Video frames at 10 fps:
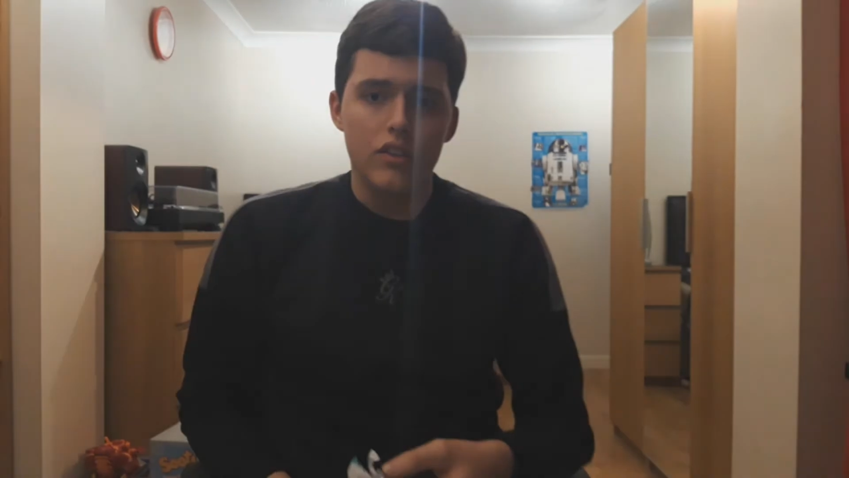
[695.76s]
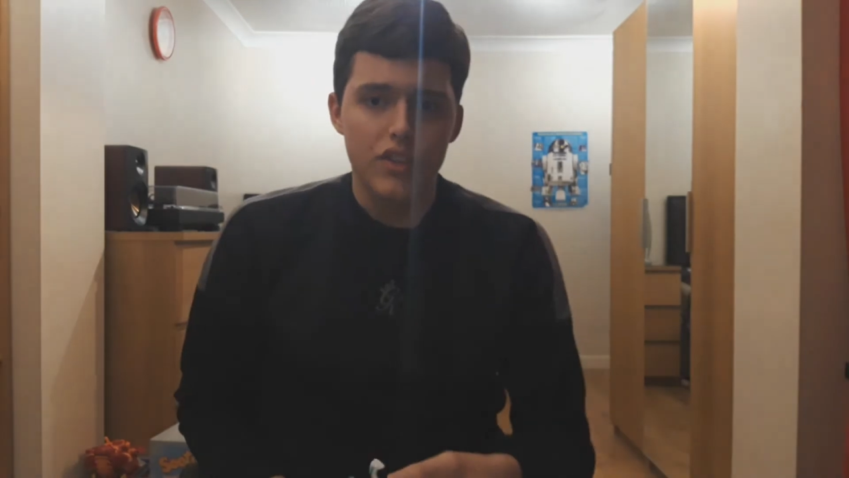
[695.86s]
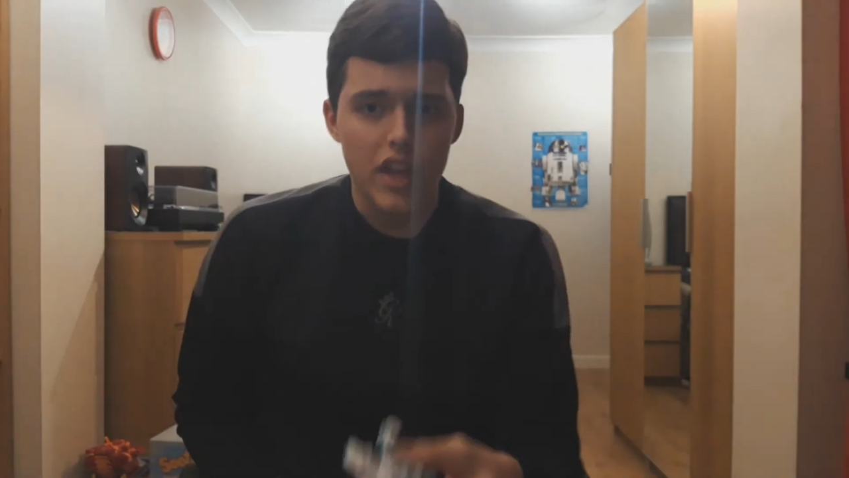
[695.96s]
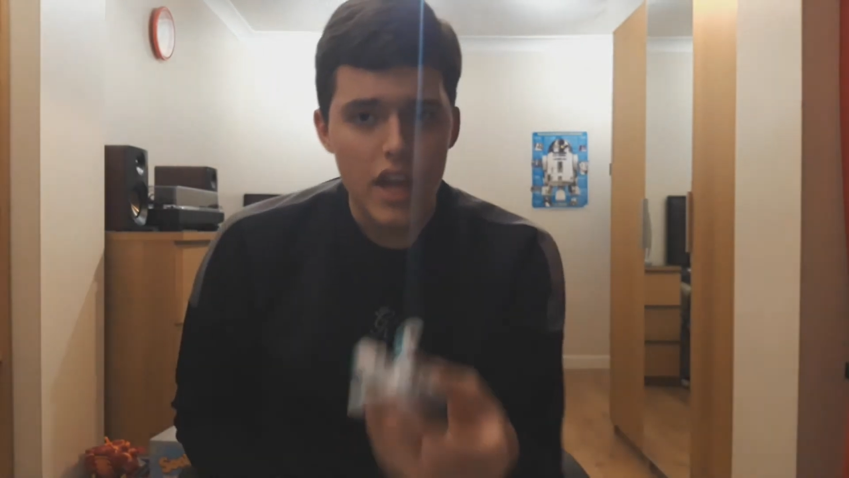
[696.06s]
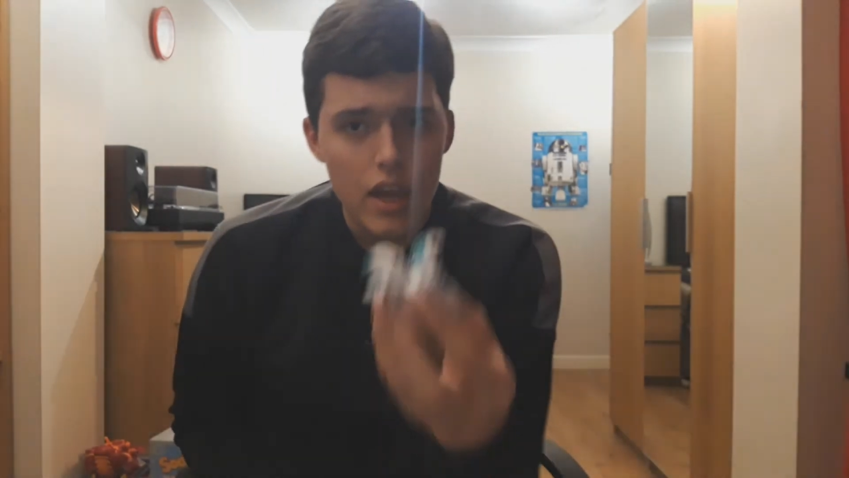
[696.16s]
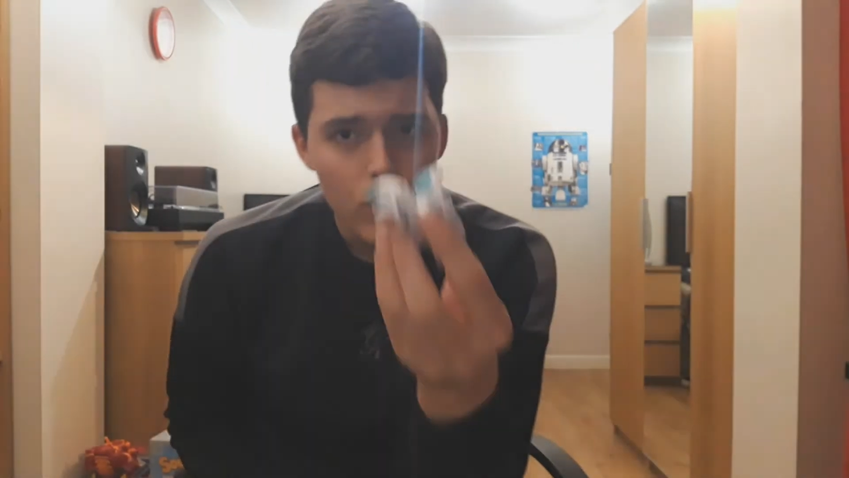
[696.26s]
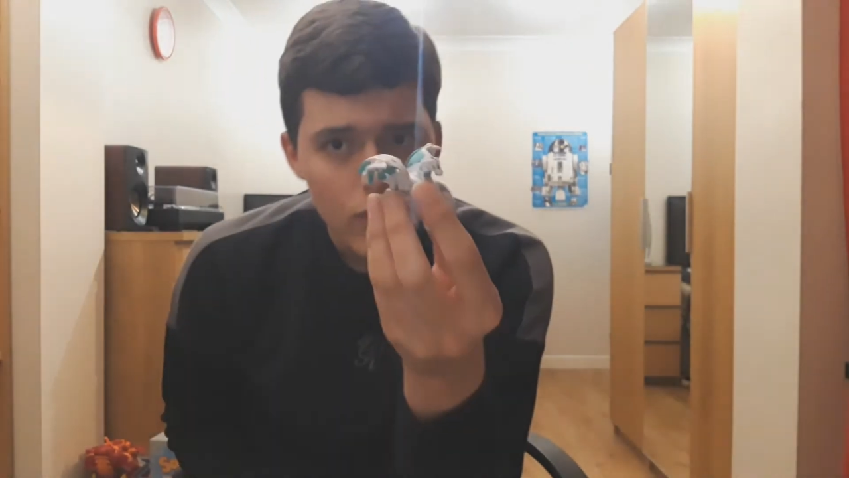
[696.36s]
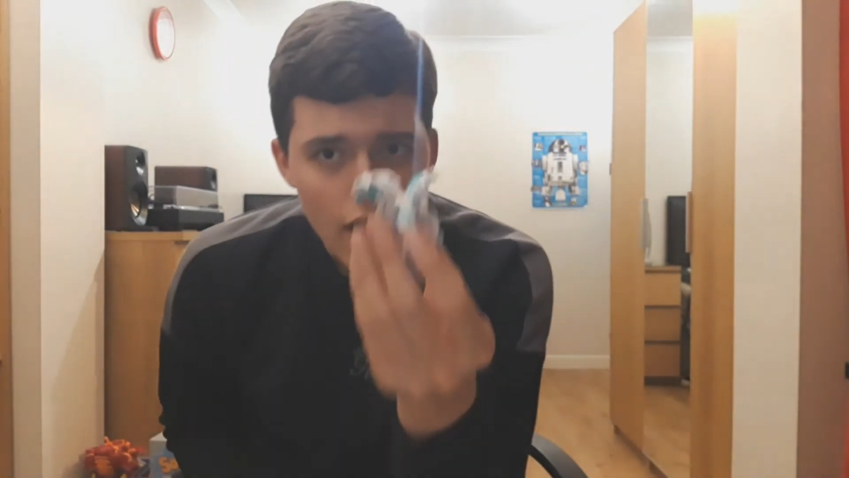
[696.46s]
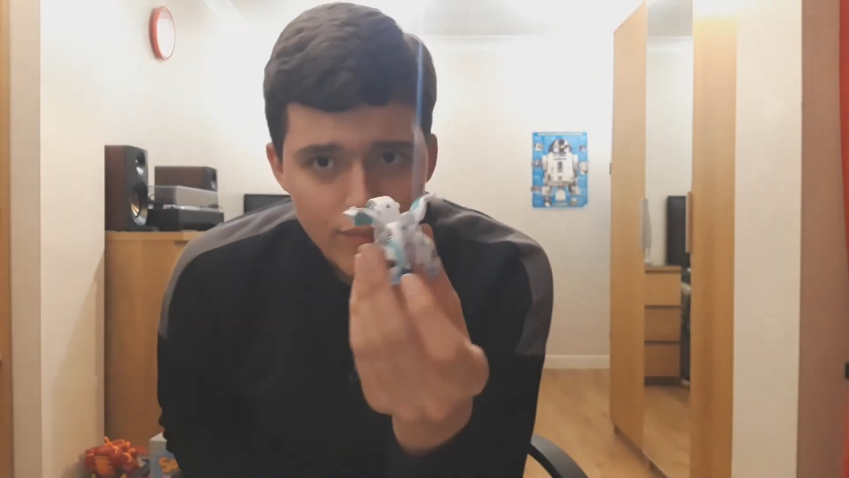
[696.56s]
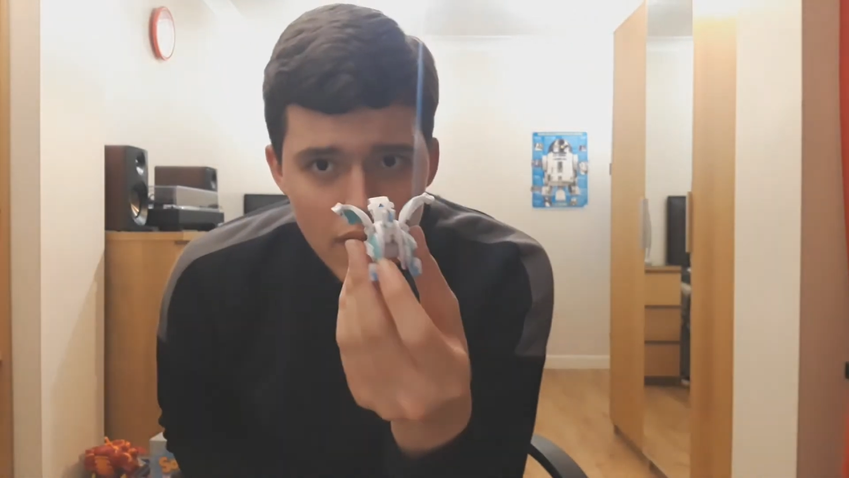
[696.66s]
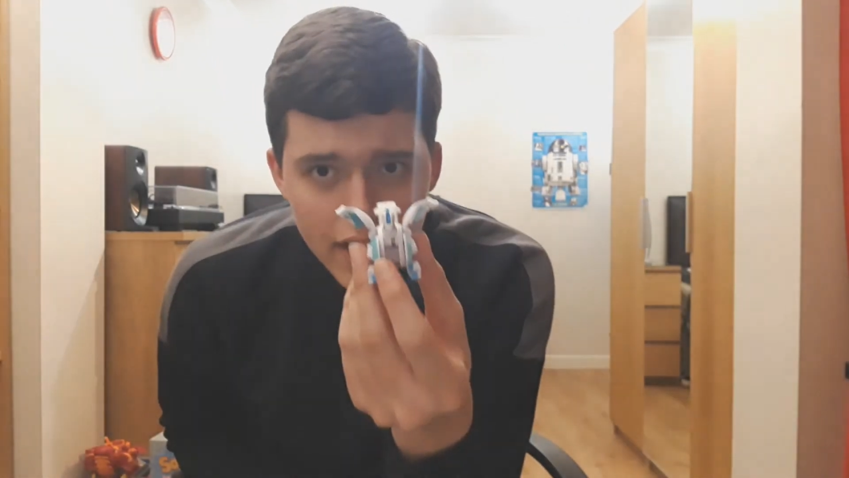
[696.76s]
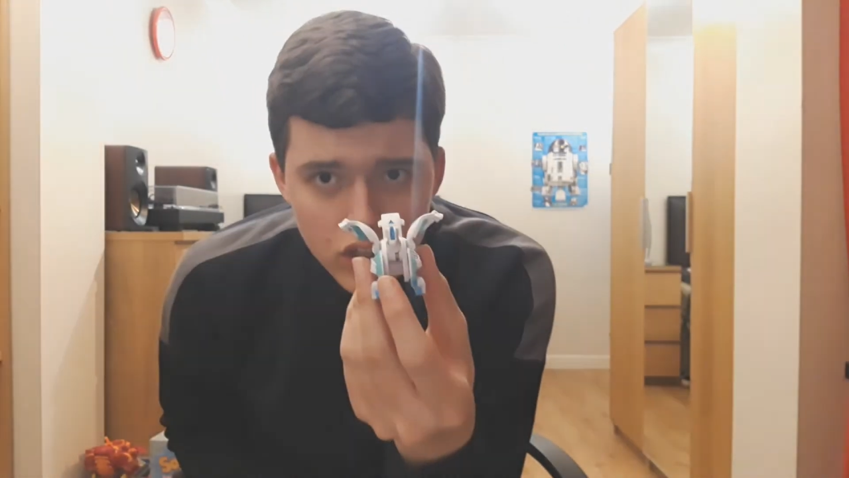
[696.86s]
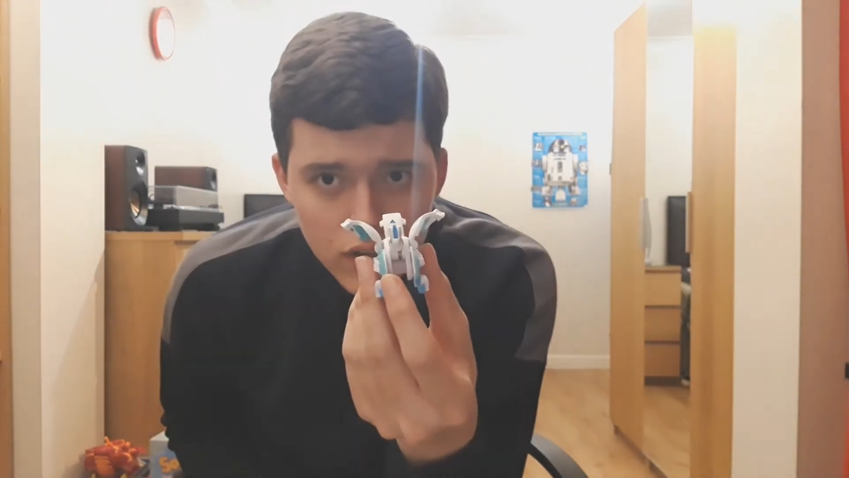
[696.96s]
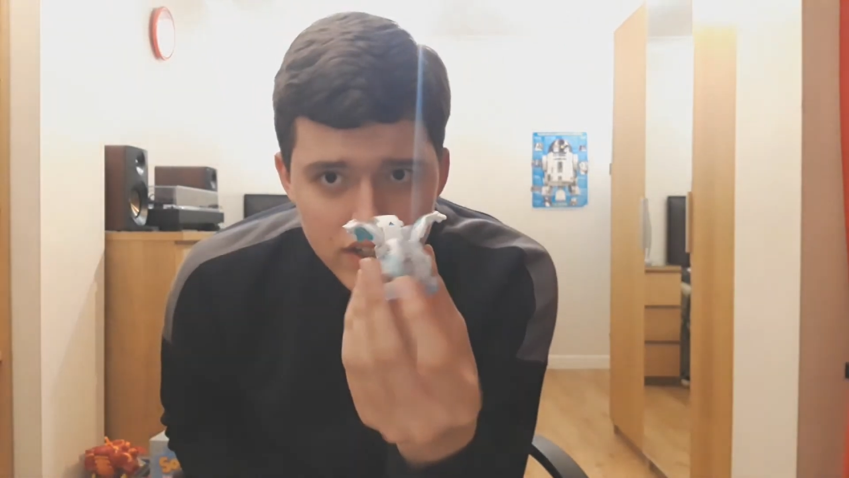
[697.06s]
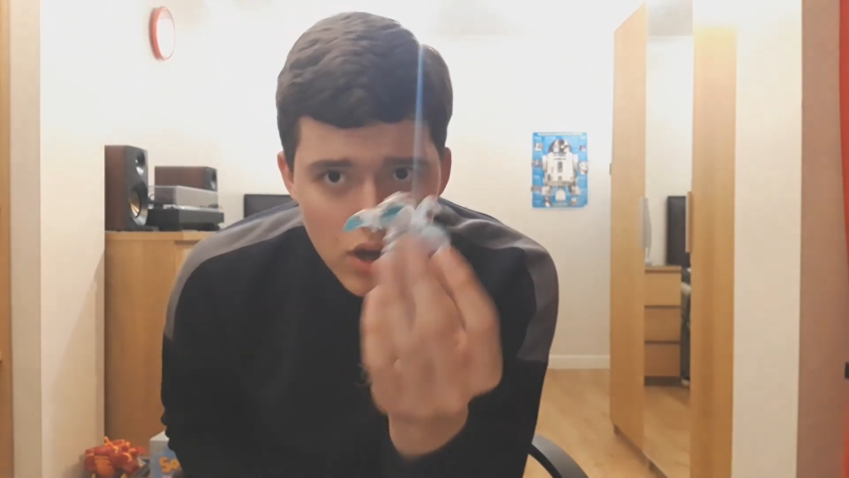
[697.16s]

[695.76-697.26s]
So here we have Pegatrix